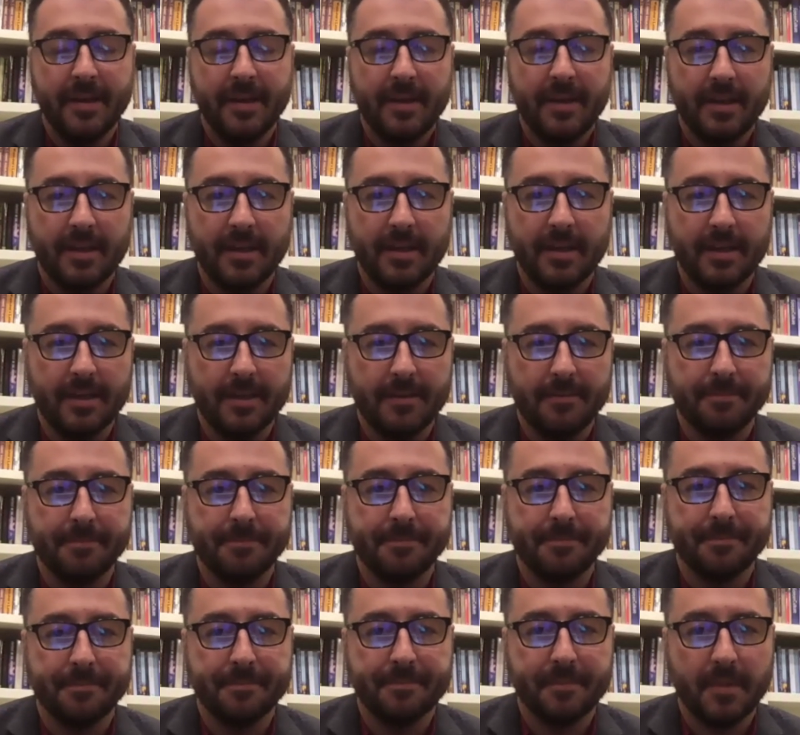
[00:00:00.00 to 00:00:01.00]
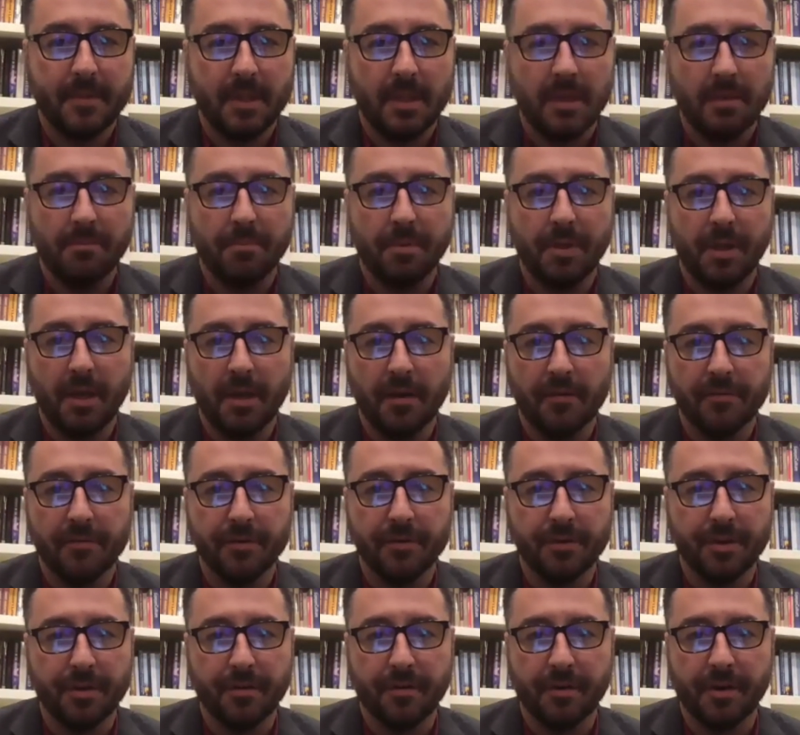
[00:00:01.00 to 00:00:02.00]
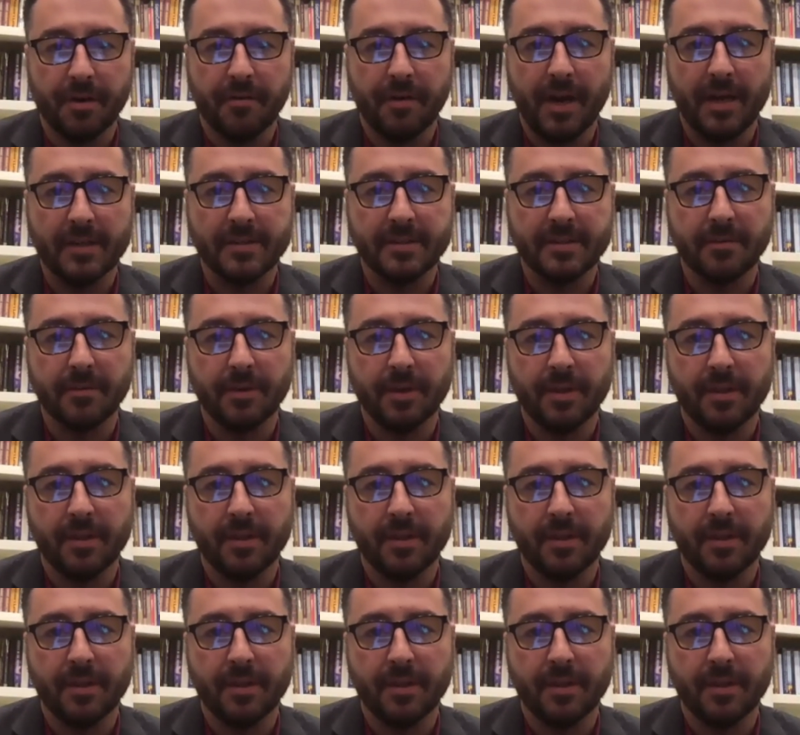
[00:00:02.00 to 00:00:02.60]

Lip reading: that be careful who you're interacting with.